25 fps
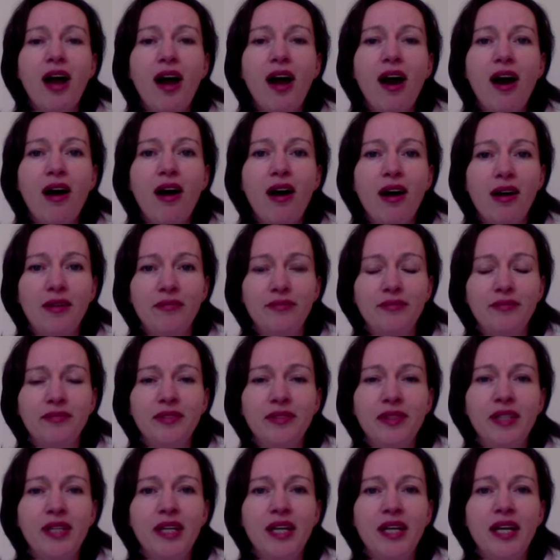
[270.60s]
R.
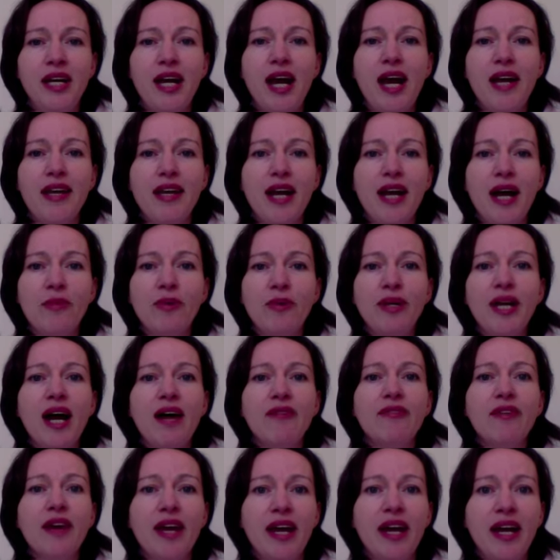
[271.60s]
And now we
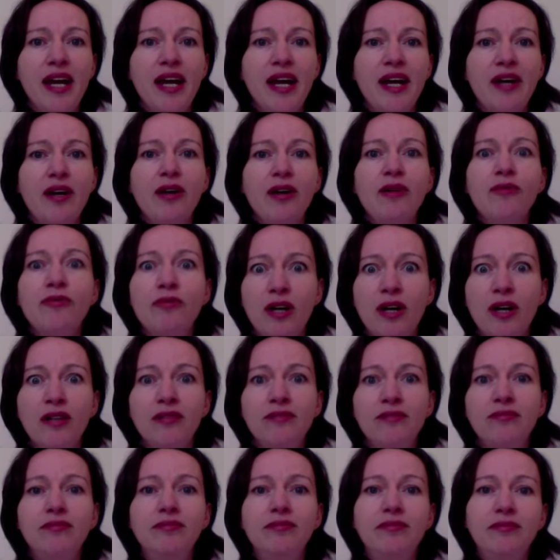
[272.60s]
have air.
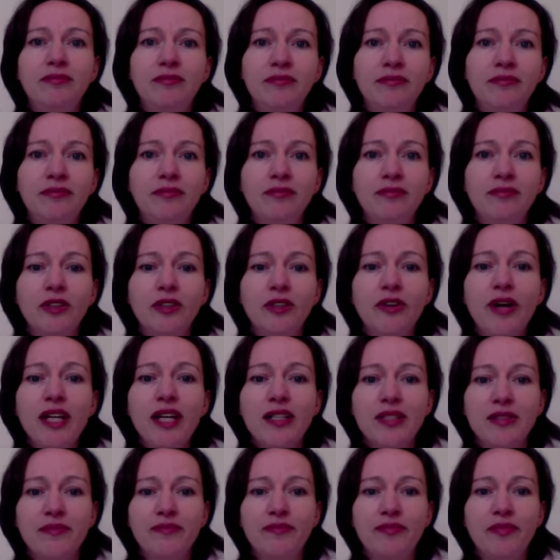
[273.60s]

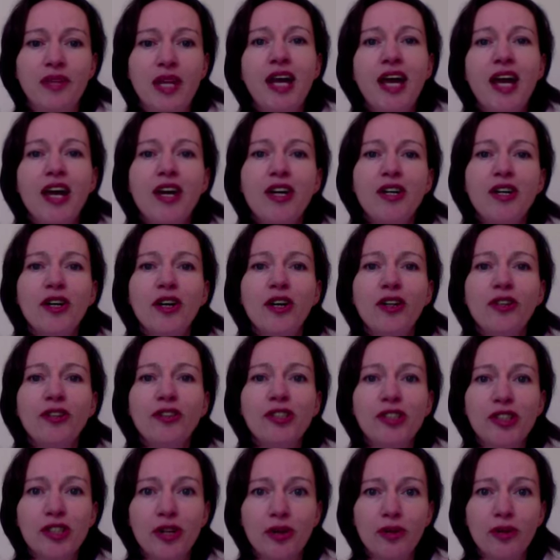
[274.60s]
Great.
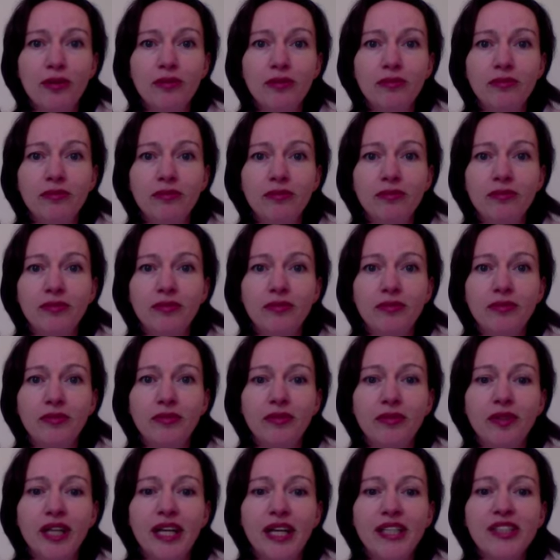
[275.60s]
So
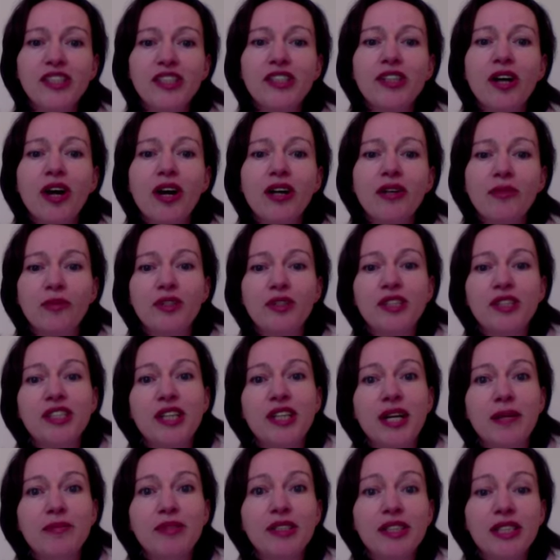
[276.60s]
let's start with
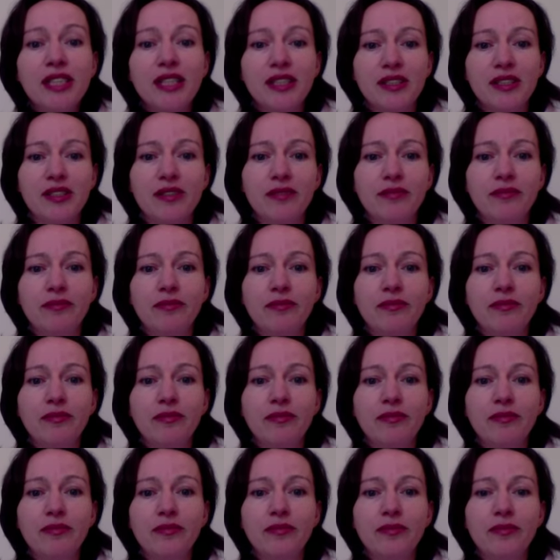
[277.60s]
step 6.
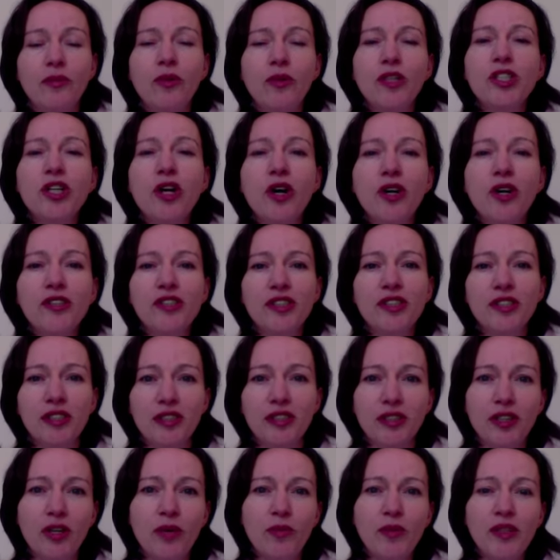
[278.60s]
Which
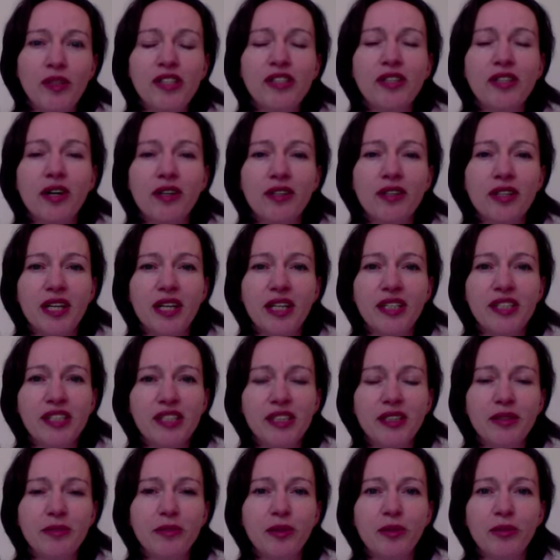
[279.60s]
consonant can we start the next
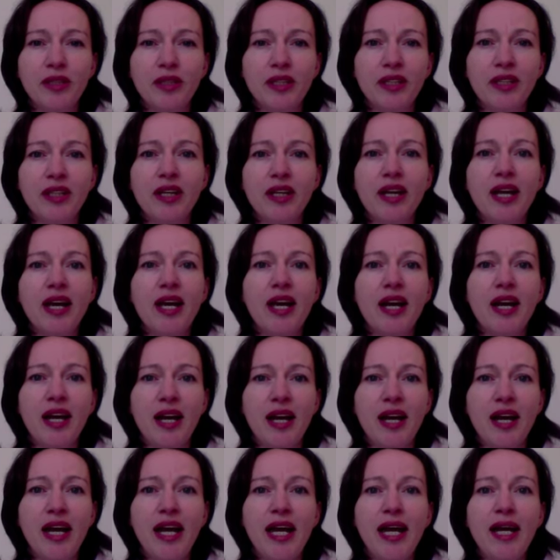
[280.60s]
syllable with?
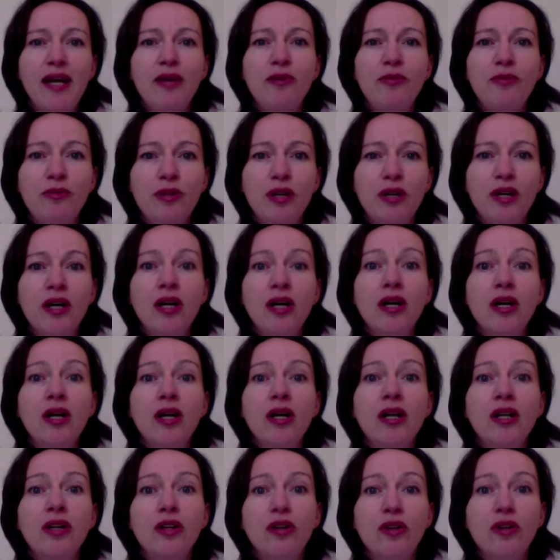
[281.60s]
Air,
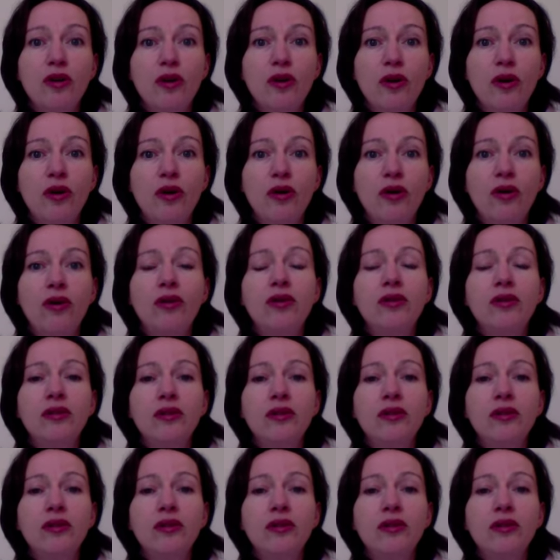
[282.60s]
no.